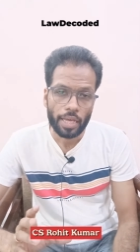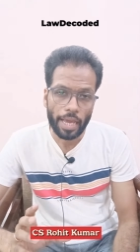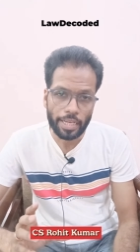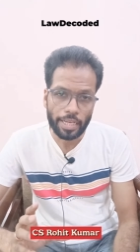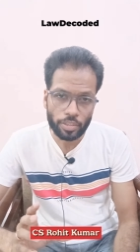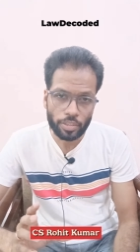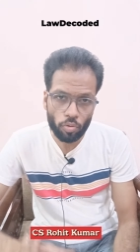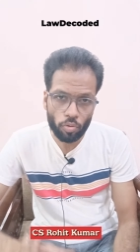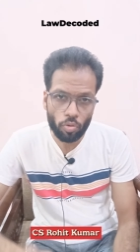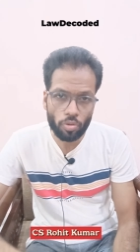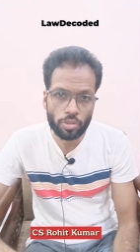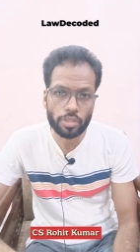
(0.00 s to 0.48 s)

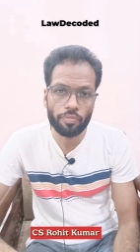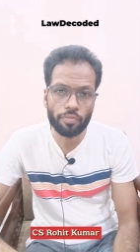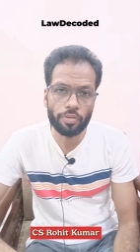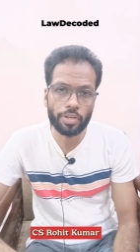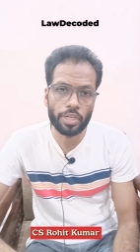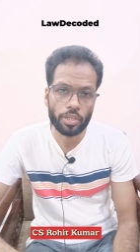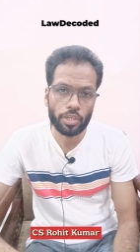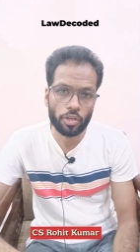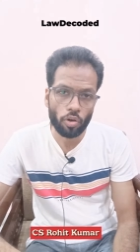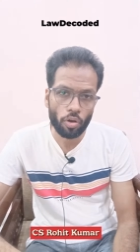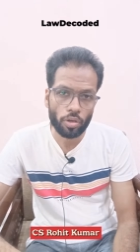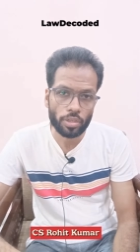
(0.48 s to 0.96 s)

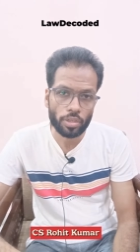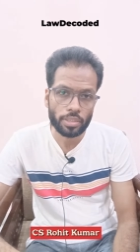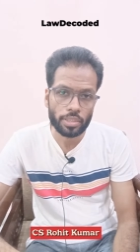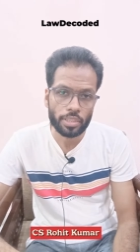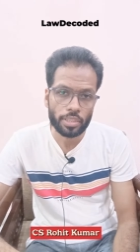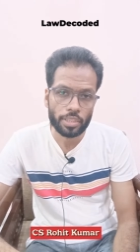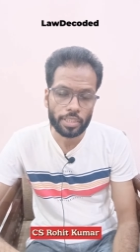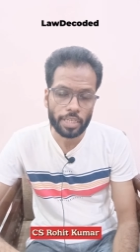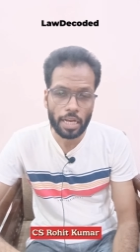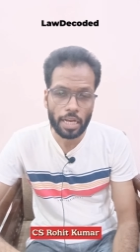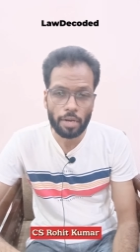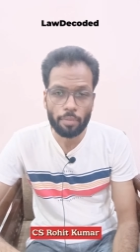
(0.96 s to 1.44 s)
Exclusivity
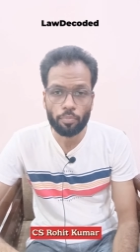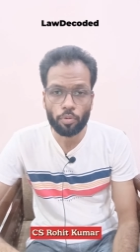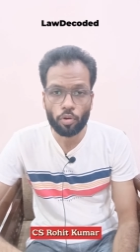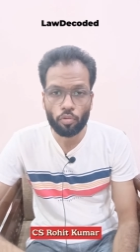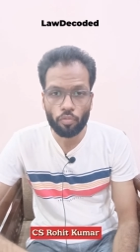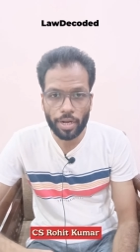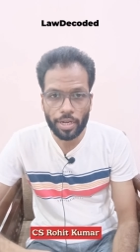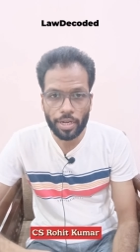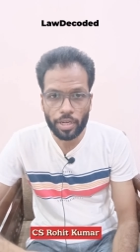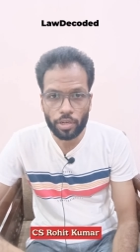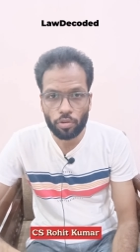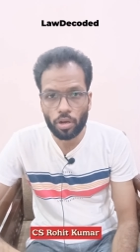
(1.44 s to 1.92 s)
clause can
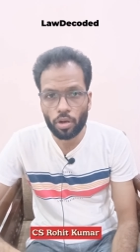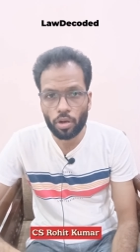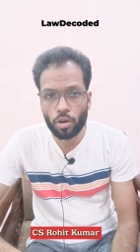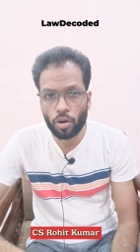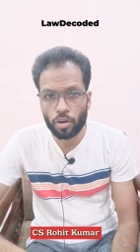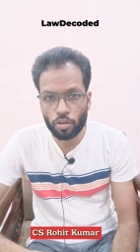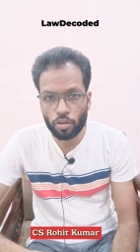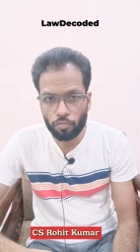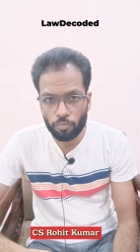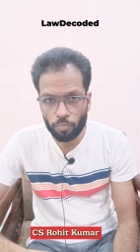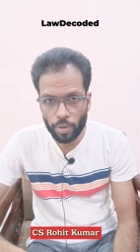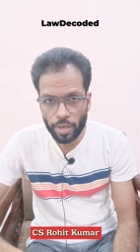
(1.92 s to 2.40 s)
provide you a
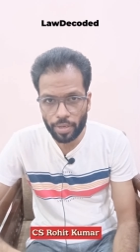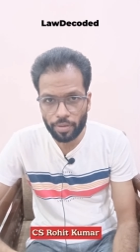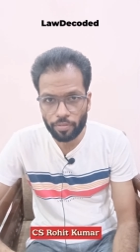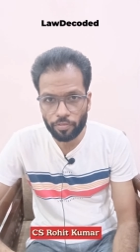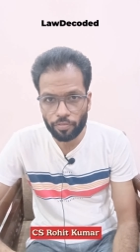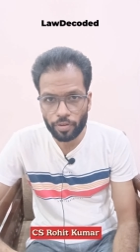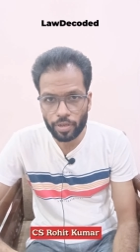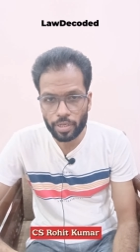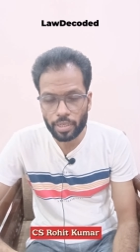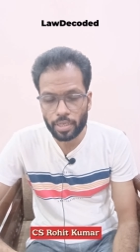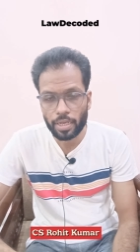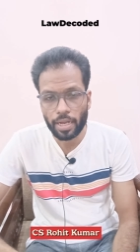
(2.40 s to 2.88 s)
lot of
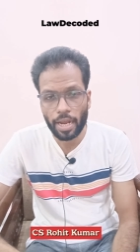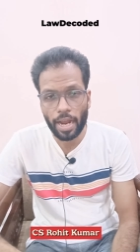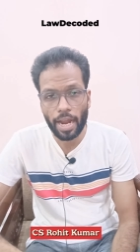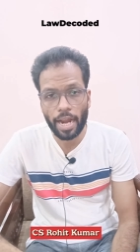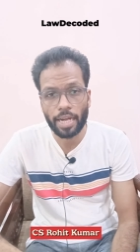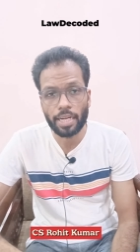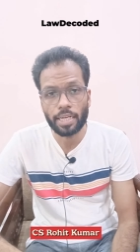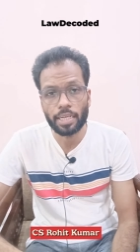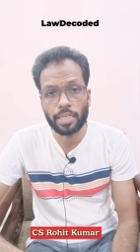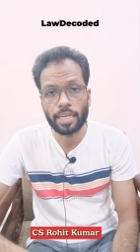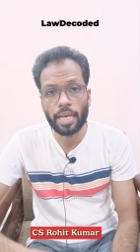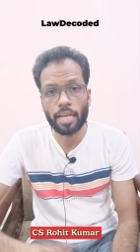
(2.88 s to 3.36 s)
benefit
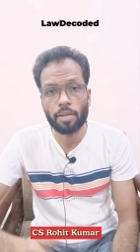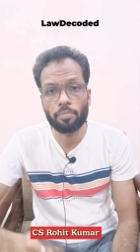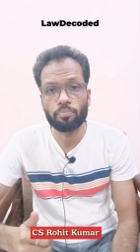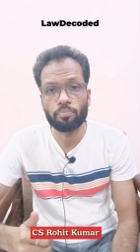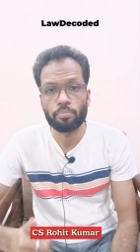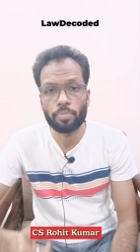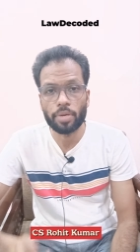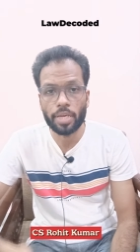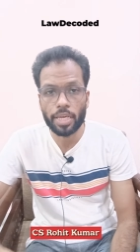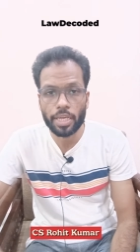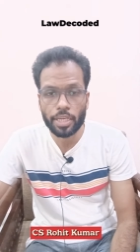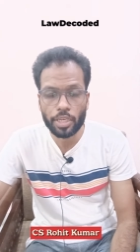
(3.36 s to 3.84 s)
and
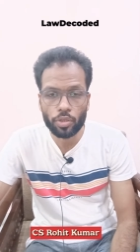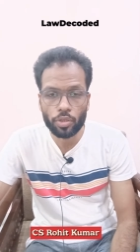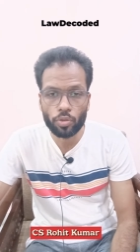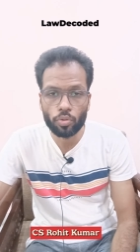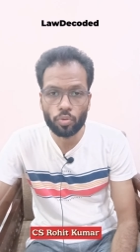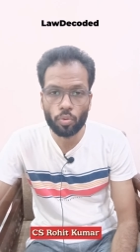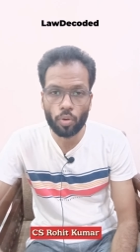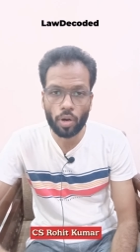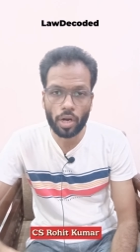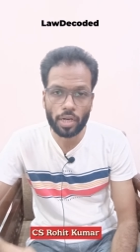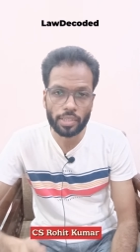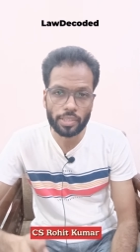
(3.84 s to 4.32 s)
can make
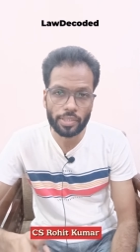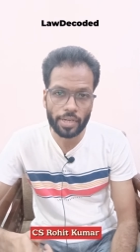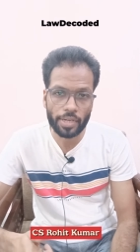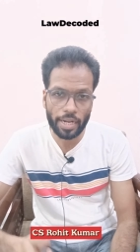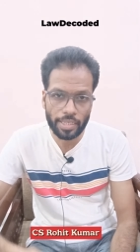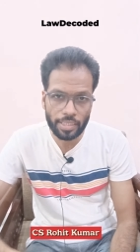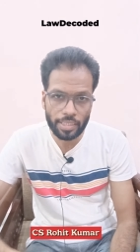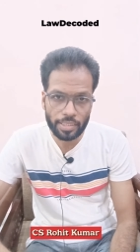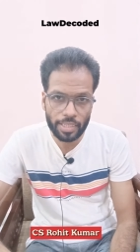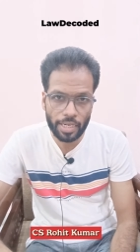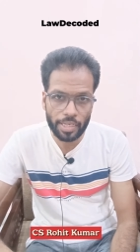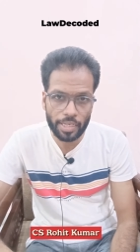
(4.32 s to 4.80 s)
you a
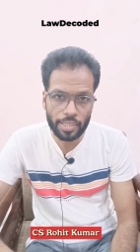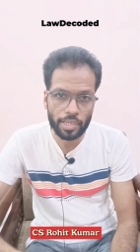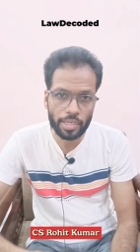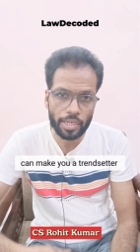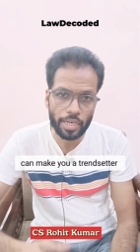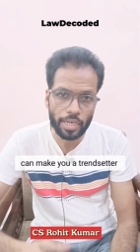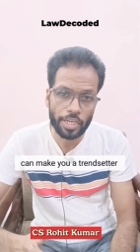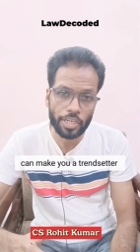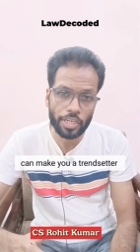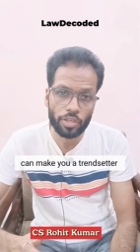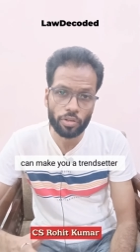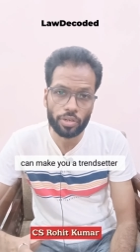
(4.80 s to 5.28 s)

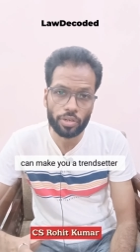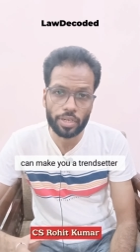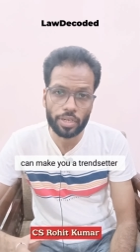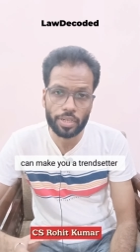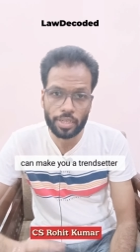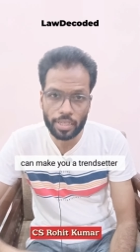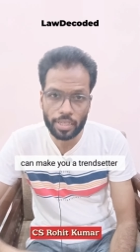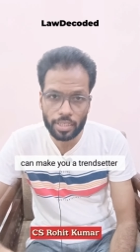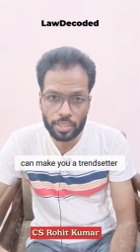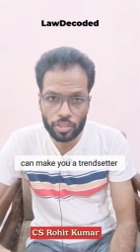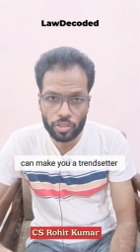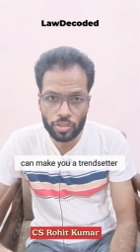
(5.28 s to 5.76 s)
trendsetter in your
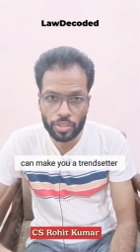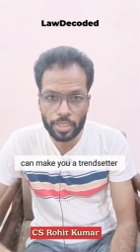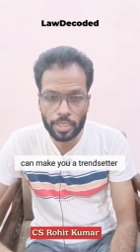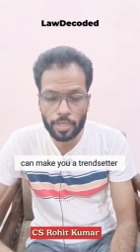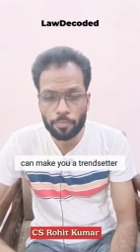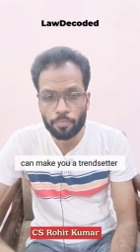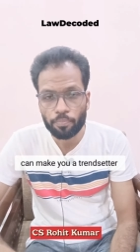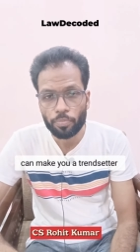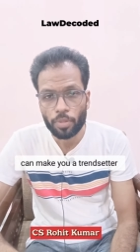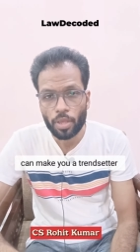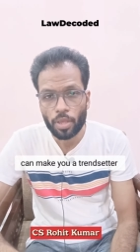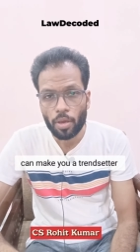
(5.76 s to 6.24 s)

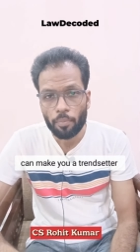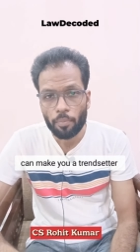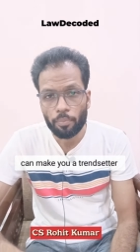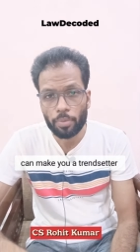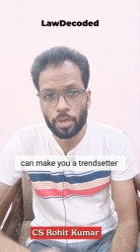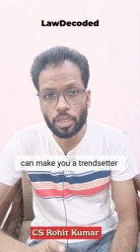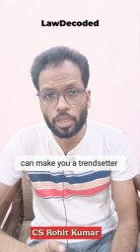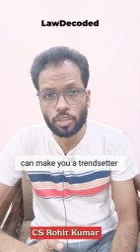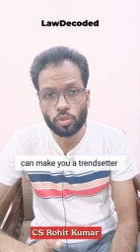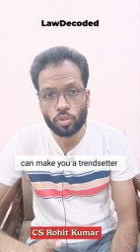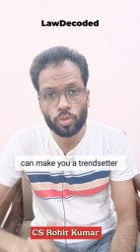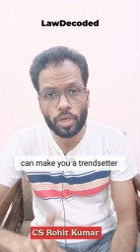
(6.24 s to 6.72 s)
industry
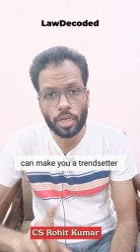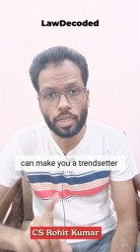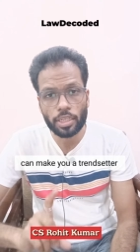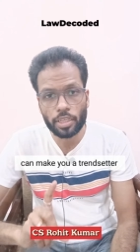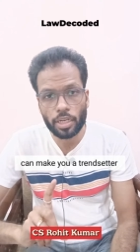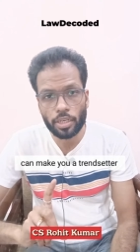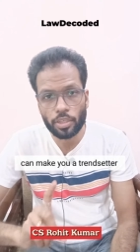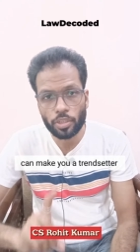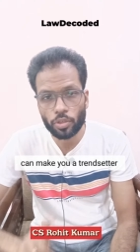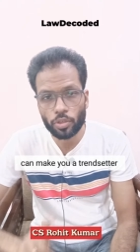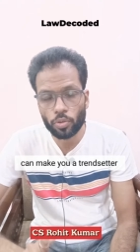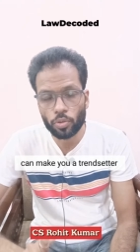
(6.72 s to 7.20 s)
because you
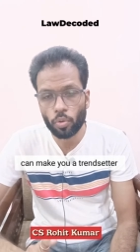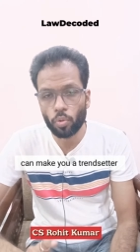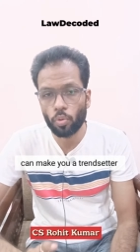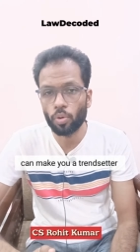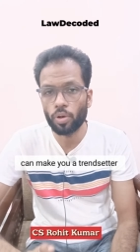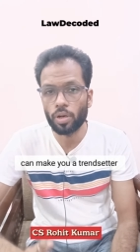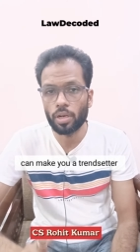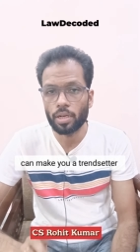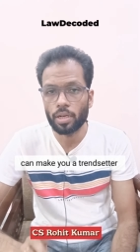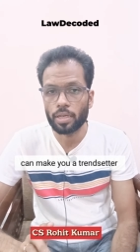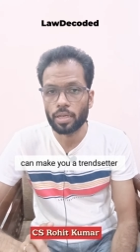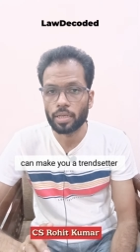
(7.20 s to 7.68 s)
can
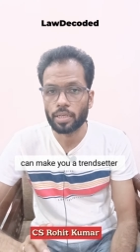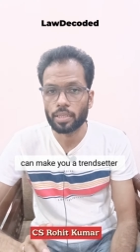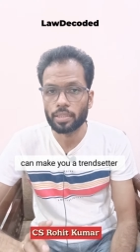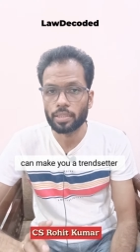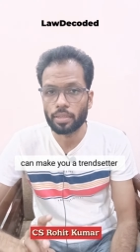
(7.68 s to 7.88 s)
control